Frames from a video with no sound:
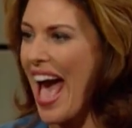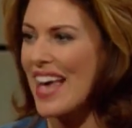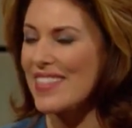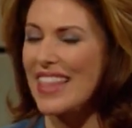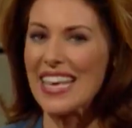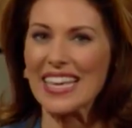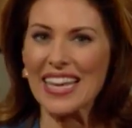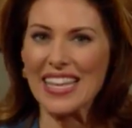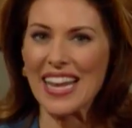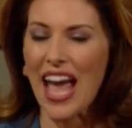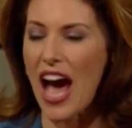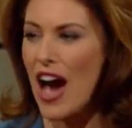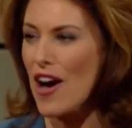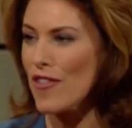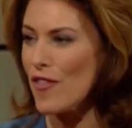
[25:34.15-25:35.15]
and they can
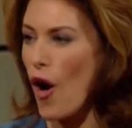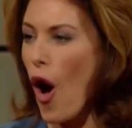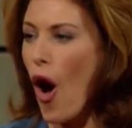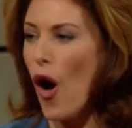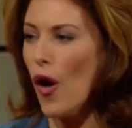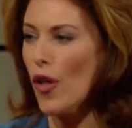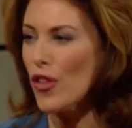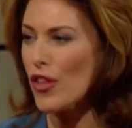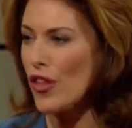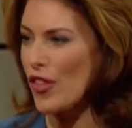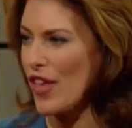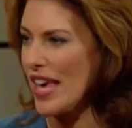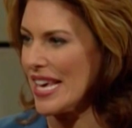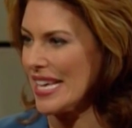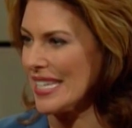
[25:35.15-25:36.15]
have all the
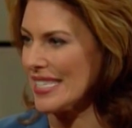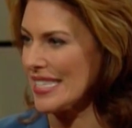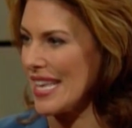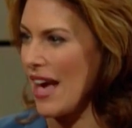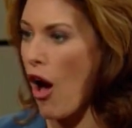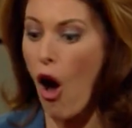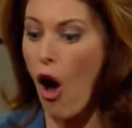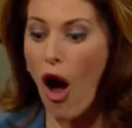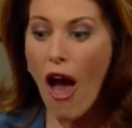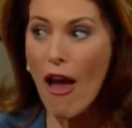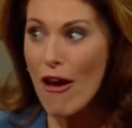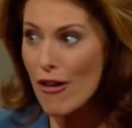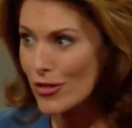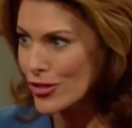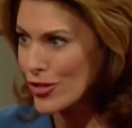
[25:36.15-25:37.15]
things
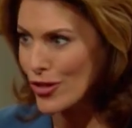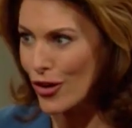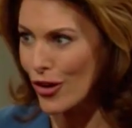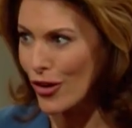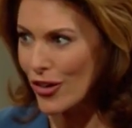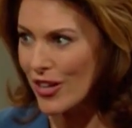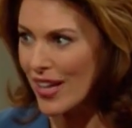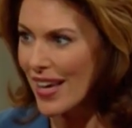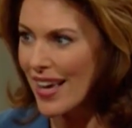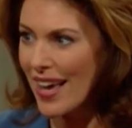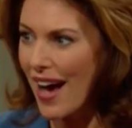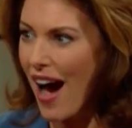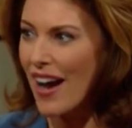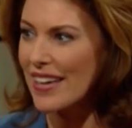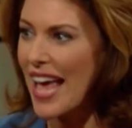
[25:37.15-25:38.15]
answered
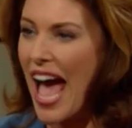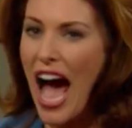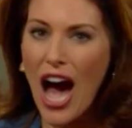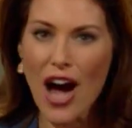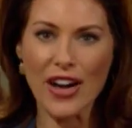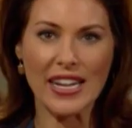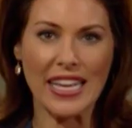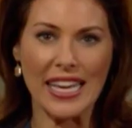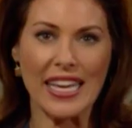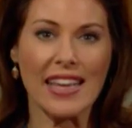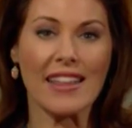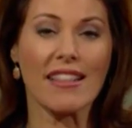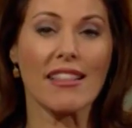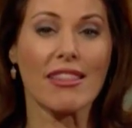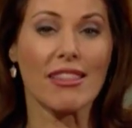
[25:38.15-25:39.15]
on how to eat
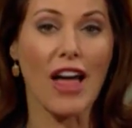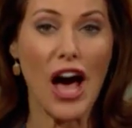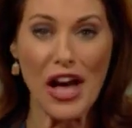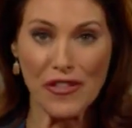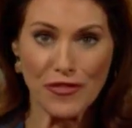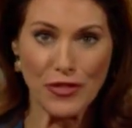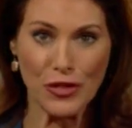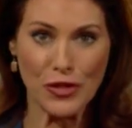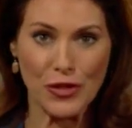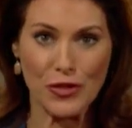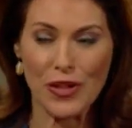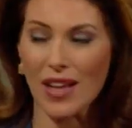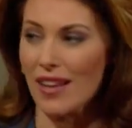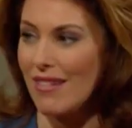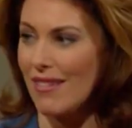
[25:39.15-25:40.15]
live food
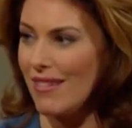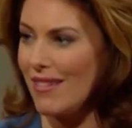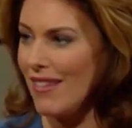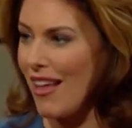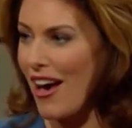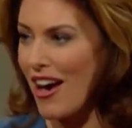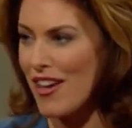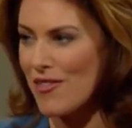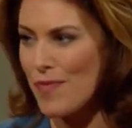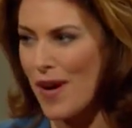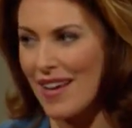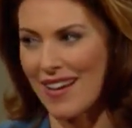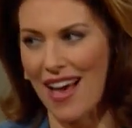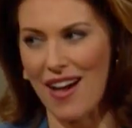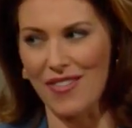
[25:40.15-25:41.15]
live
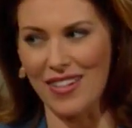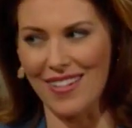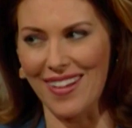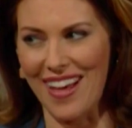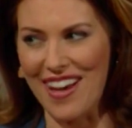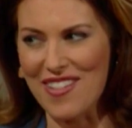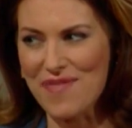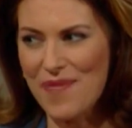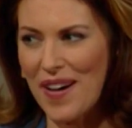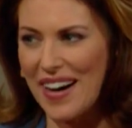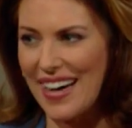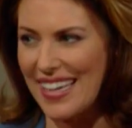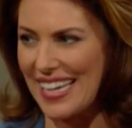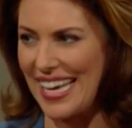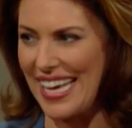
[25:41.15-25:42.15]
and have a live
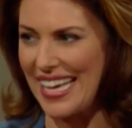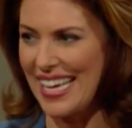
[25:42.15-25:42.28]
body.